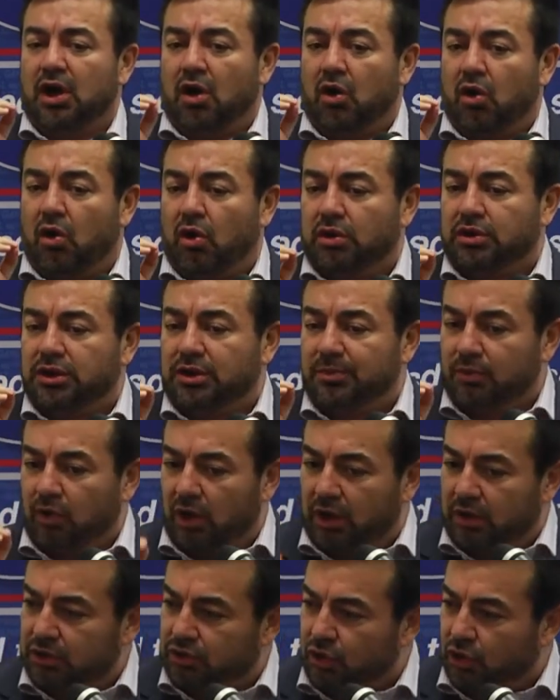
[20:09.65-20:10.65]
holding
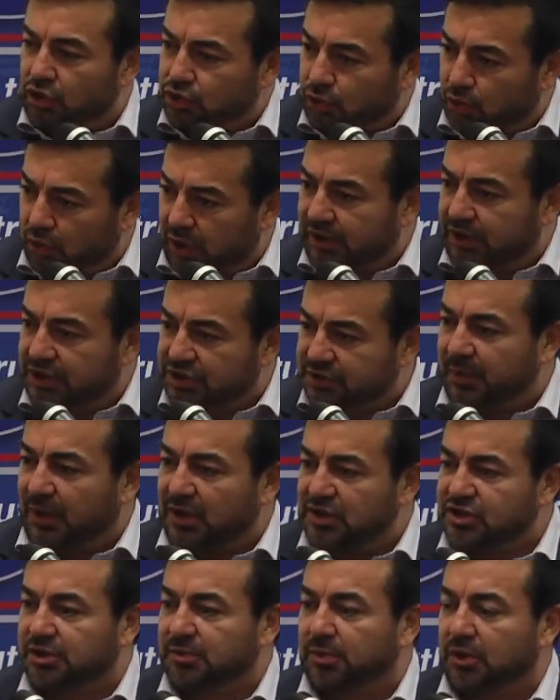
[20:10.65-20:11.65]
those who are
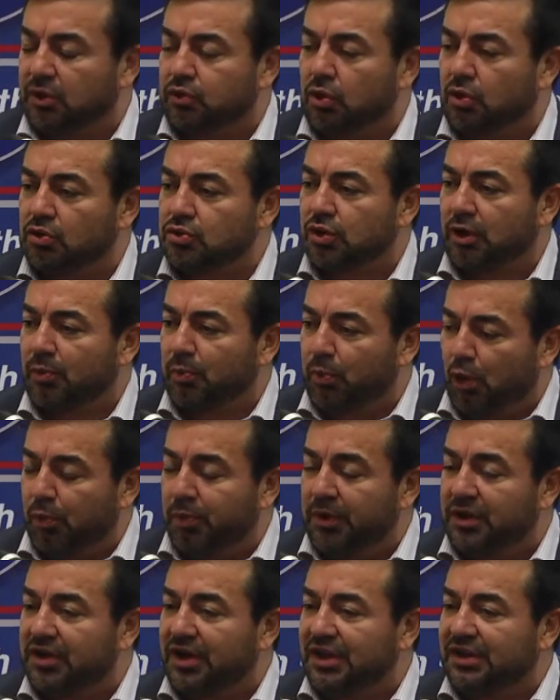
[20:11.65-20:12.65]
responsible, those who are
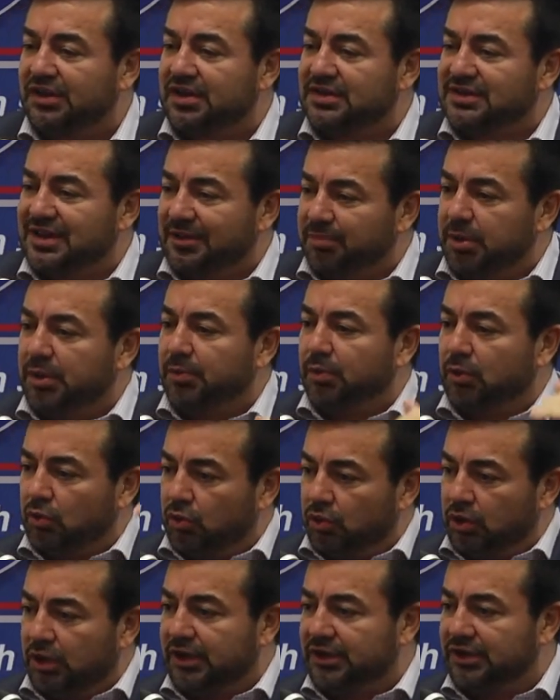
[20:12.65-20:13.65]
perpetrators, and people
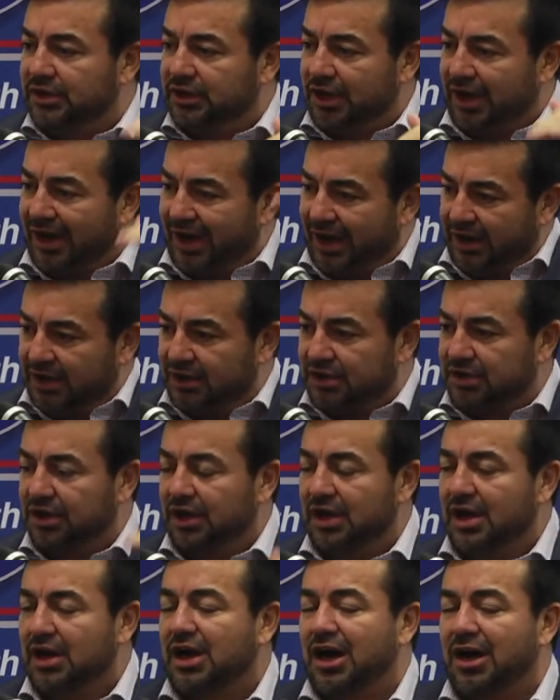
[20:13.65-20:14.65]
who are in the higher
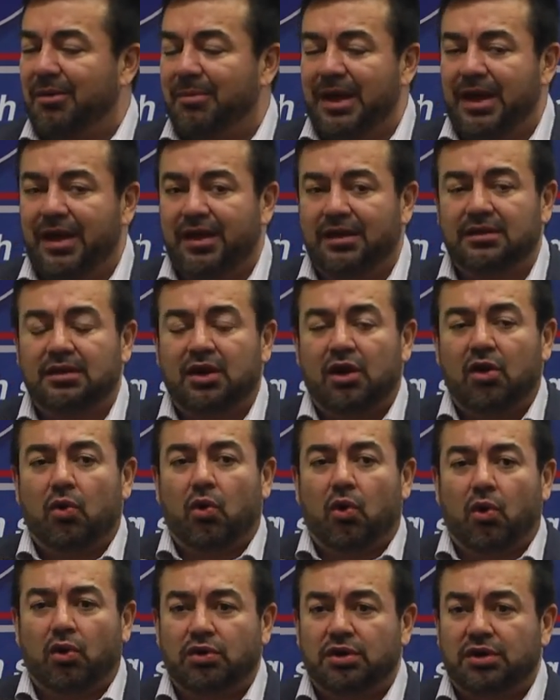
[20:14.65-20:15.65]
command,
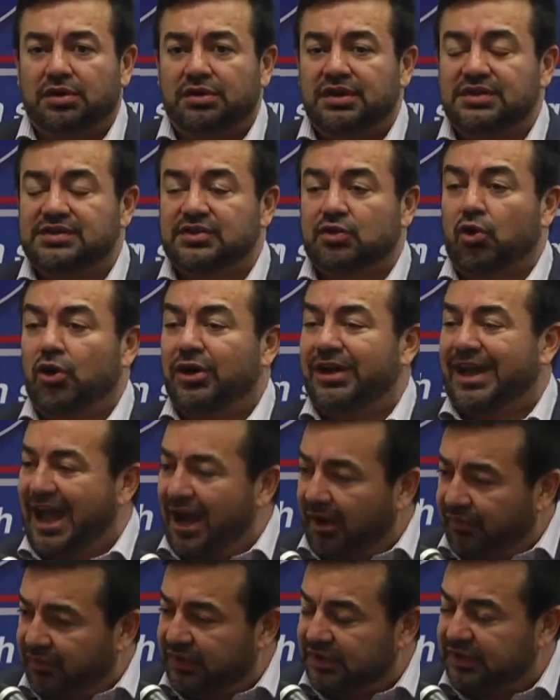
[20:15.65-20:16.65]
order this, going
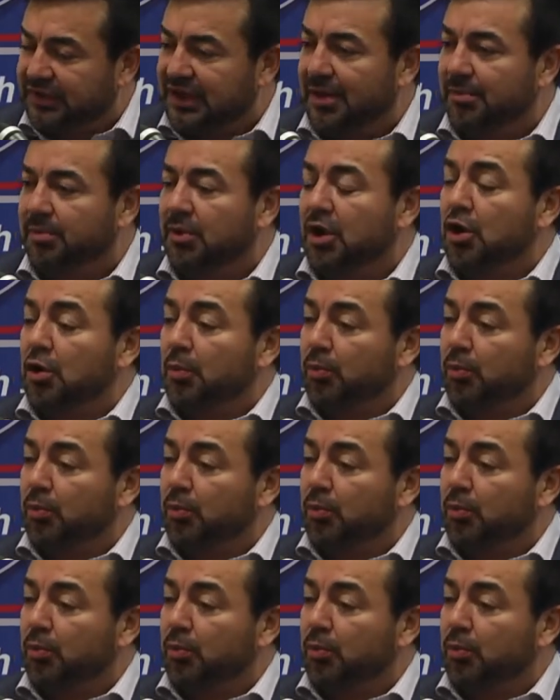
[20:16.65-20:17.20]
after them,